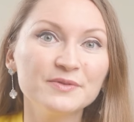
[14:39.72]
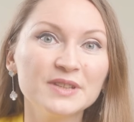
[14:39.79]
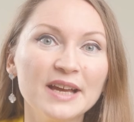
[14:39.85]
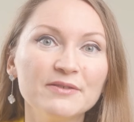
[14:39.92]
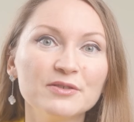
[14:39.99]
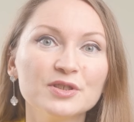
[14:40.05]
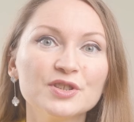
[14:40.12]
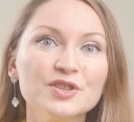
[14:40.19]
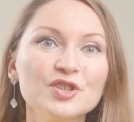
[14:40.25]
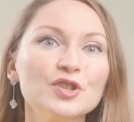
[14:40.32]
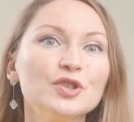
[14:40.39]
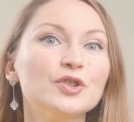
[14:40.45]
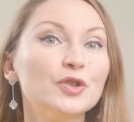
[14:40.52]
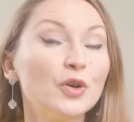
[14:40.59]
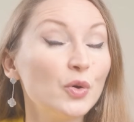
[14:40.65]
of leverage
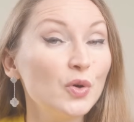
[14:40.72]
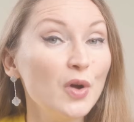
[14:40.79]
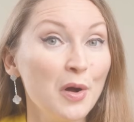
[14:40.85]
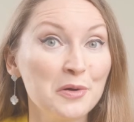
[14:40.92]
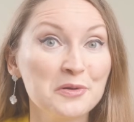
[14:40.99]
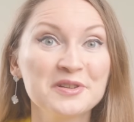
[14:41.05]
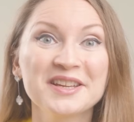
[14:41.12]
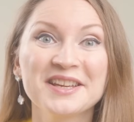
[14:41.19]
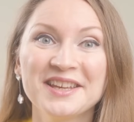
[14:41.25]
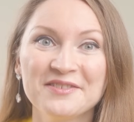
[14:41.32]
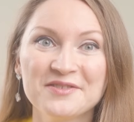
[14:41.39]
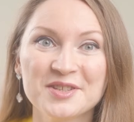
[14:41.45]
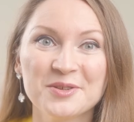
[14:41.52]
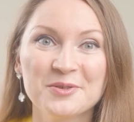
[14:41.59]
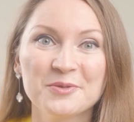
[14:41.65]
no-code
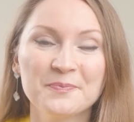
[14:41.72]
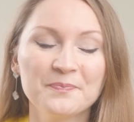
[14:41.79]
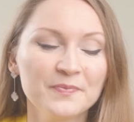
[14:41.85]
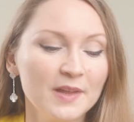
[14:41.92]
gives you.